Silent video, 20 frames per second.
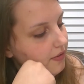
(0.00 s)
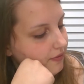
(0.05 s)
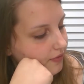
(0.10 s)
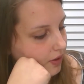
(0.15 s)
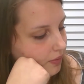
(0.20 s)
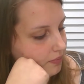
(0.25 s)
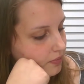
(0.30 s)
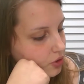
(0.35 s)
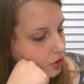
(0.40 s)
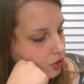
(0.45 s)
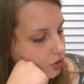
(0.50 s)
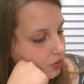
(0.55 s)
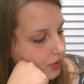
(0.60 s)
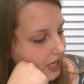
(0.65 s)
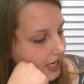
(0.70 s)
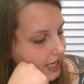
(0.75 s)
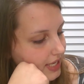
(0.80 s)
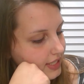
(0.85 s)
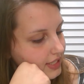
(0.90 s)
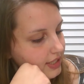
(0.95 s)
from
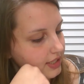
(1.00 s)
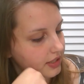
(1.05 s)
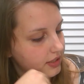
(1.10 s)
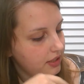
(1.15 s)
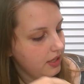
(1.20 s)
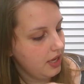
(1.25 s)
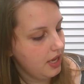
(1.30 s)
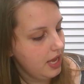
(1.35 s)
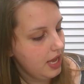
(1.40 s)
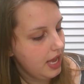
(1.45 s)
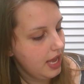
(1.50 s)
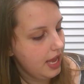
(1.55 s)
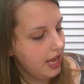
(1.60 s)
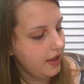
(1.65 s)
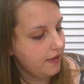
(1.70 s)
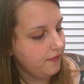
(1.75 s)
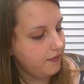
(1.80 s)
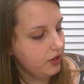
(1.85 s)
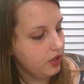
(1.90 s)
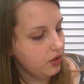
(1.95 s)
trees.
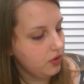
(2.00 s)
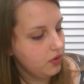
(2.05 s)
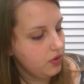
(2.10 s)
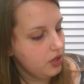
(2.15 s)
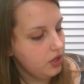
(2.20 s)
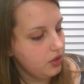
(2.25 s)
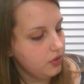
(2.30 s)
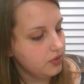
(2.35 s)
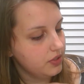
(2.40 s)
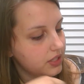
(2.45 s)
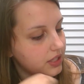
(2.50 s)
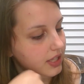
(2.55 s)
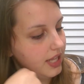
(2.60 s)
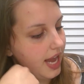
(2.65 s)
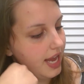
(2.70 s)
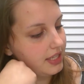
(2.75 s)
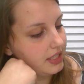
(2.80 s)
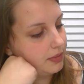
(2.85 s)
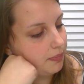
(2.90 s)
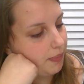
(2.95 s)
If you use
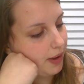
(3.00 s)
less